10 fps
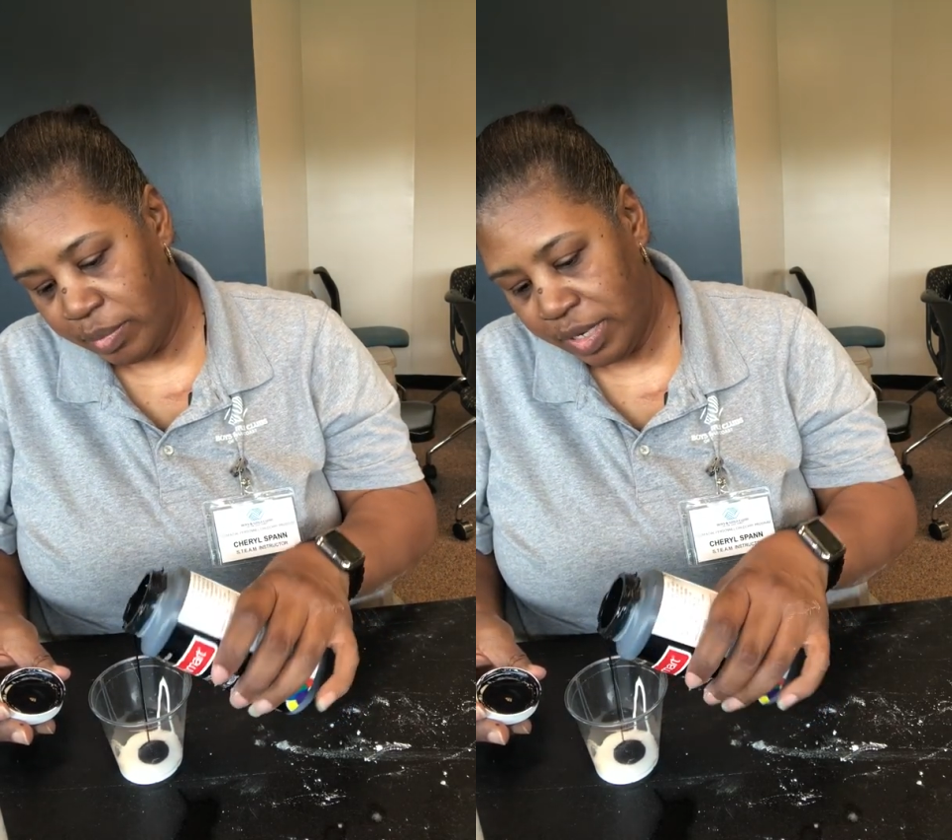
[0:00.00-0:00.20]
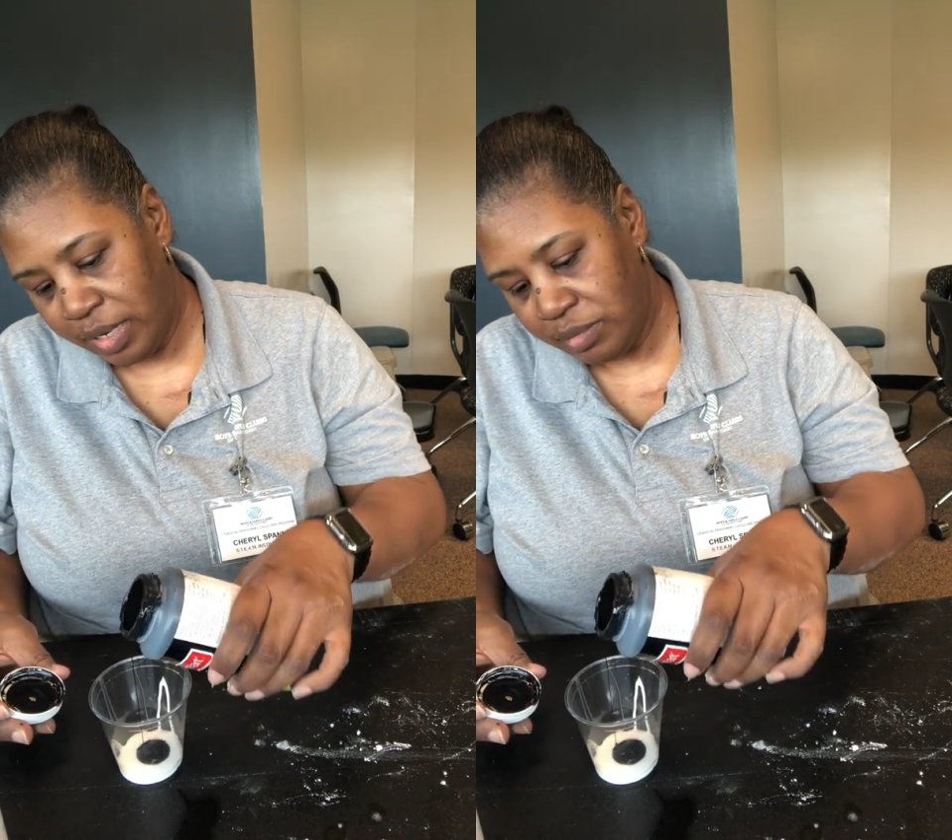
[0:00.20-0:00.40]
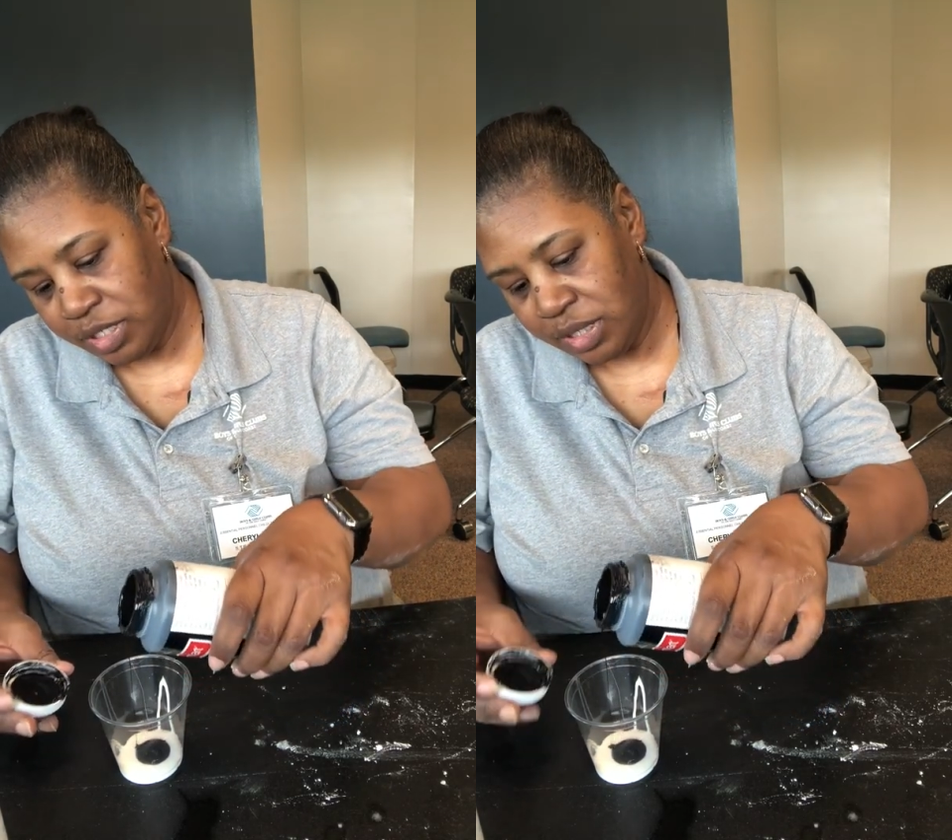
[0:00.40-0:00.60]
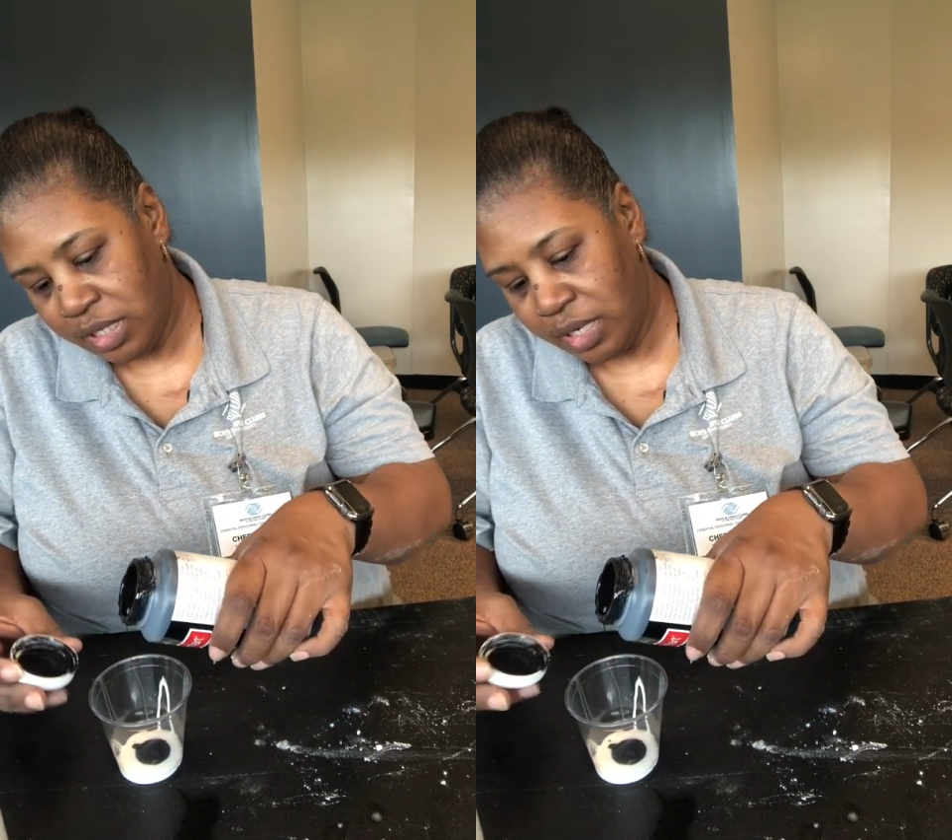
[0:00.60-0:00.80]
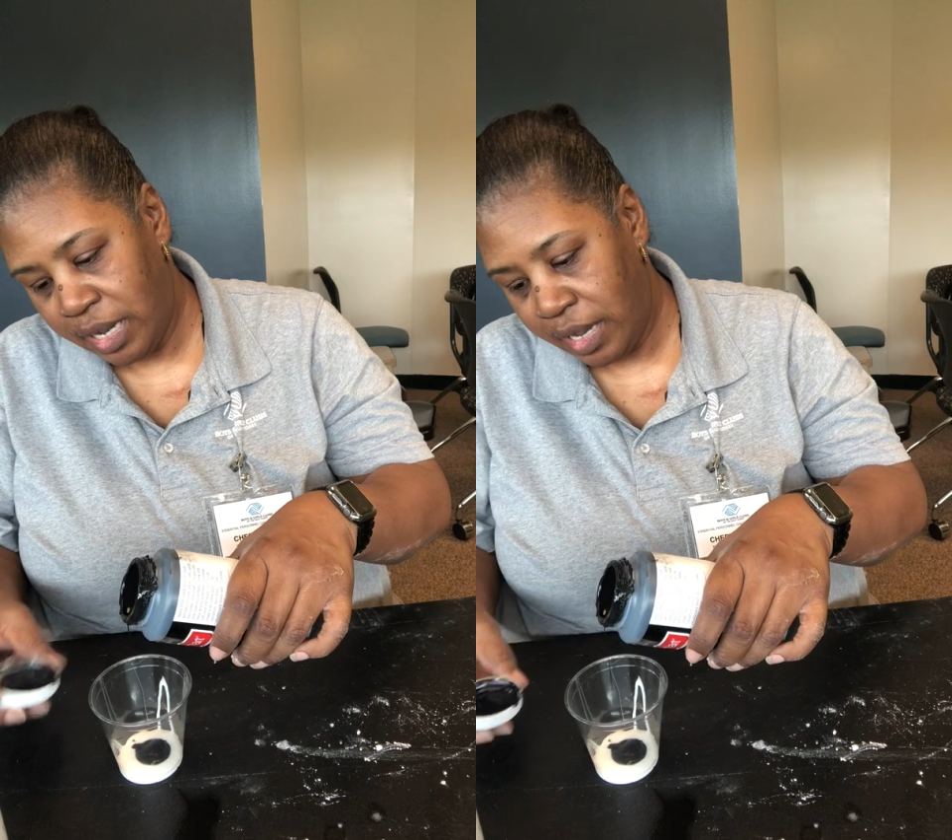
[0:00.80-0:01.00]
but I'm just
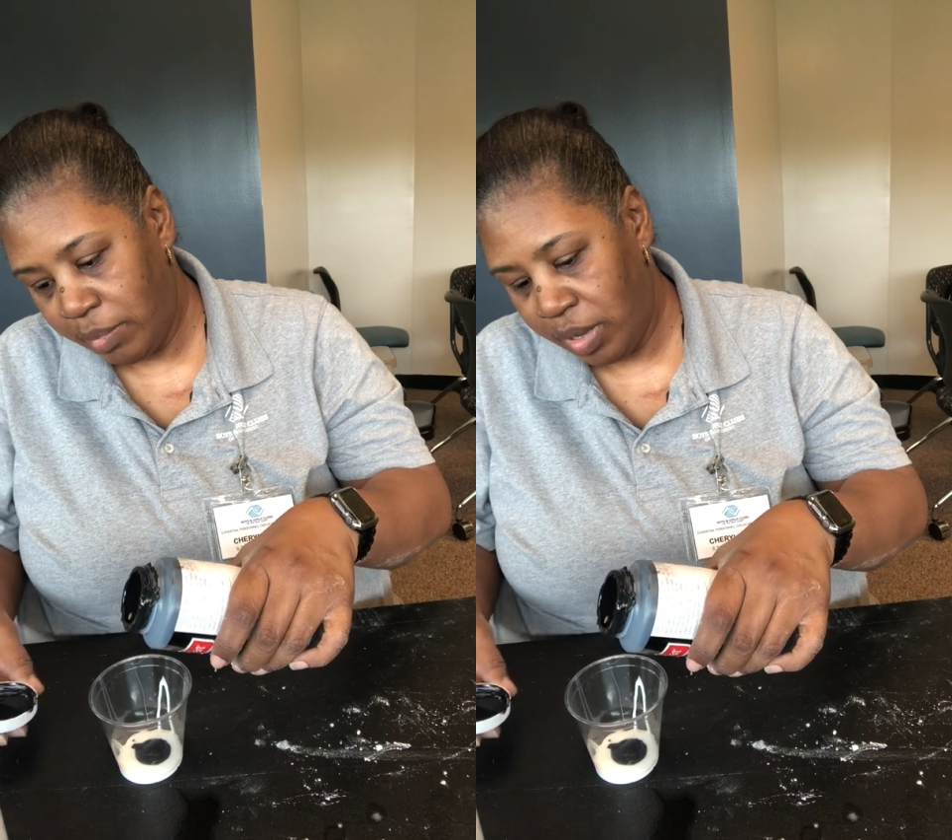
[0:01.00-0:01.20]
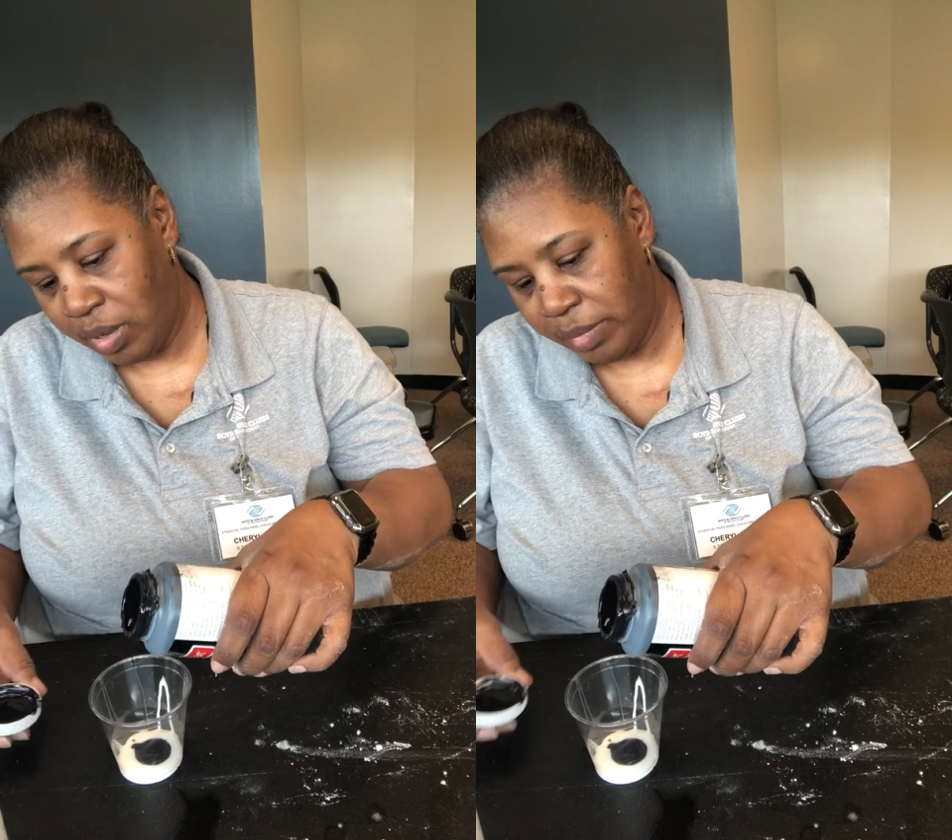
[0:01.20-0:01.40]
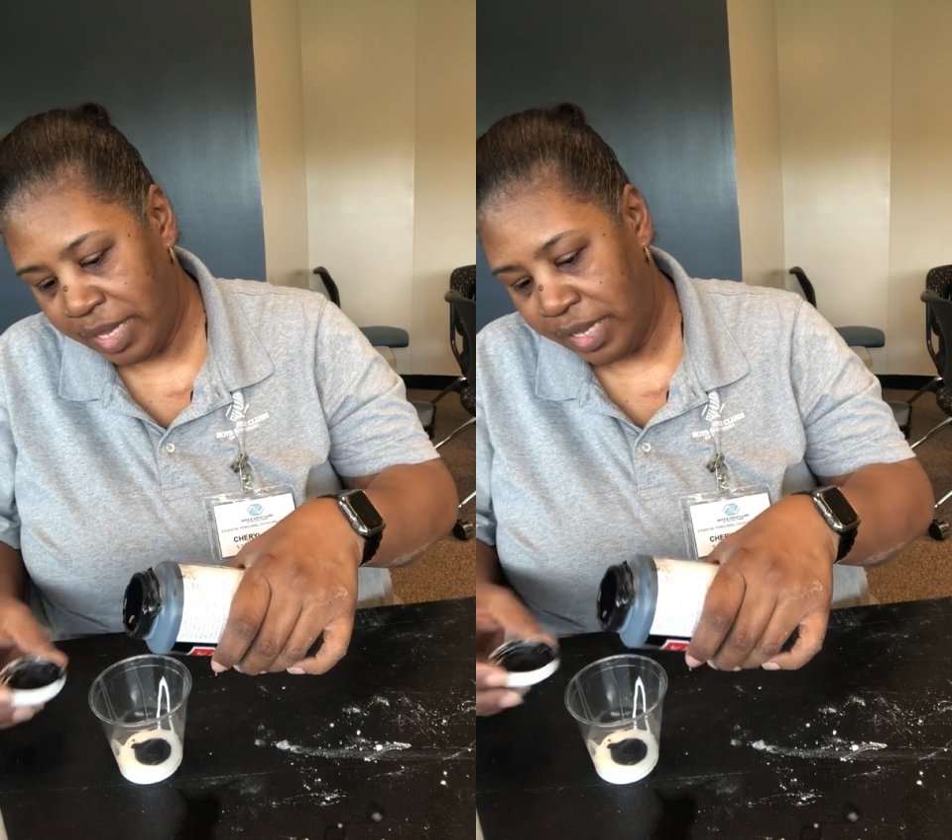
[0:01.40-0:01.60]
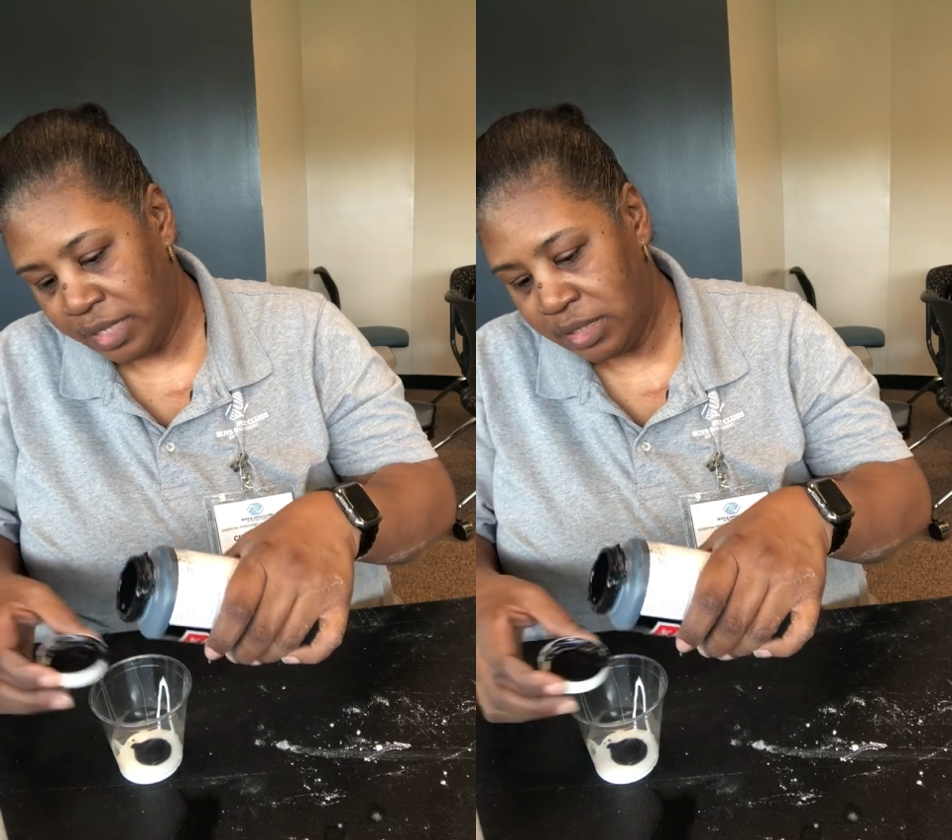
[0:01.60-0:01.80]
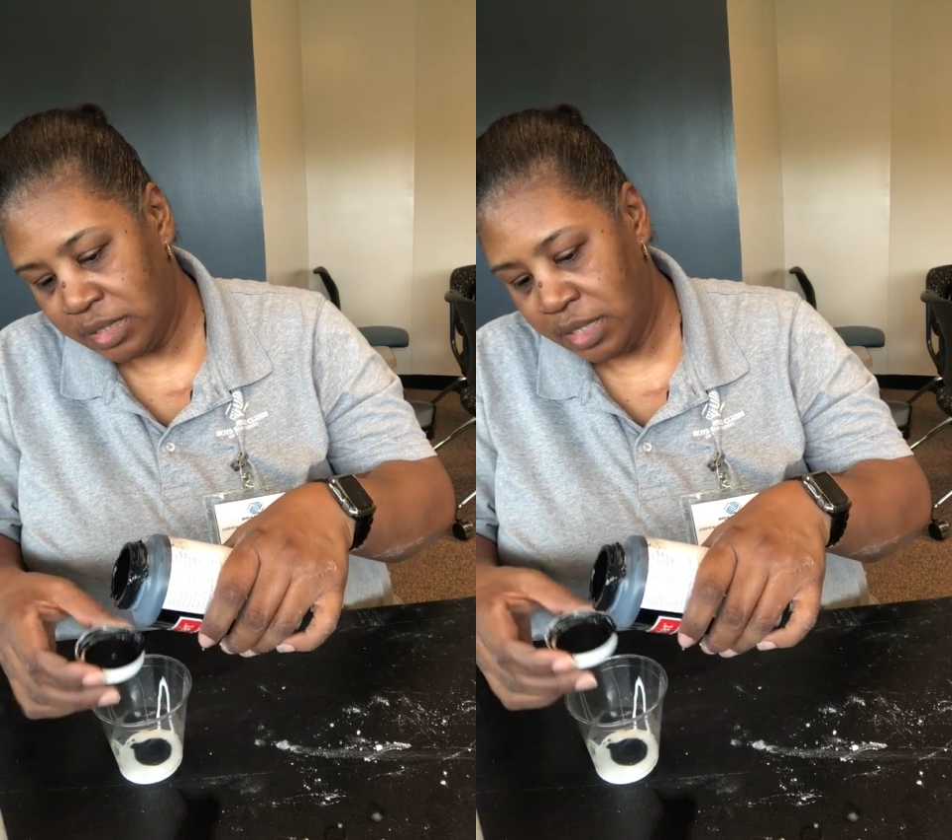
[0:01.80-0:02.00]
going to eyeball mine